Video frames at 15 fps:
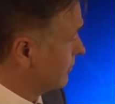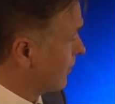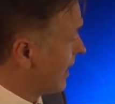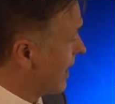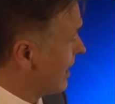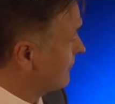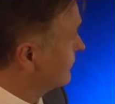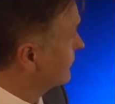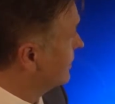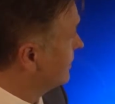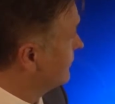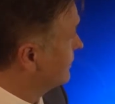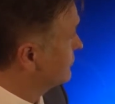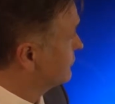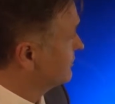graph,
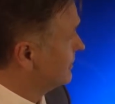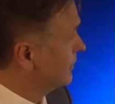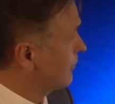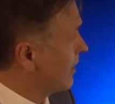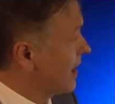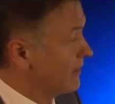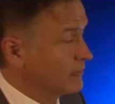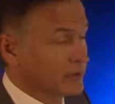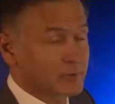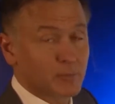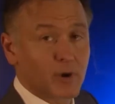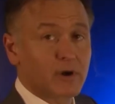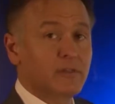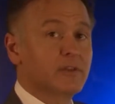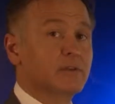kind of an interesting graph that's
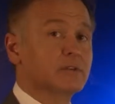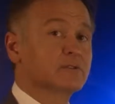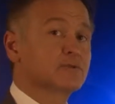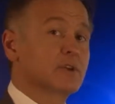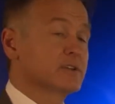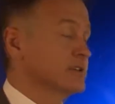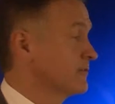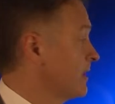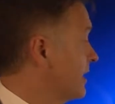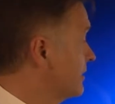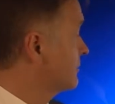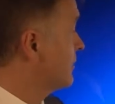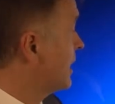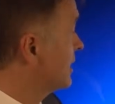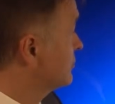part of the Illustration of
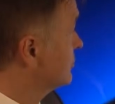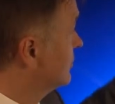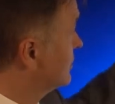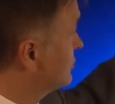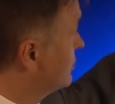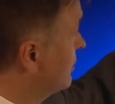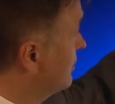Values module that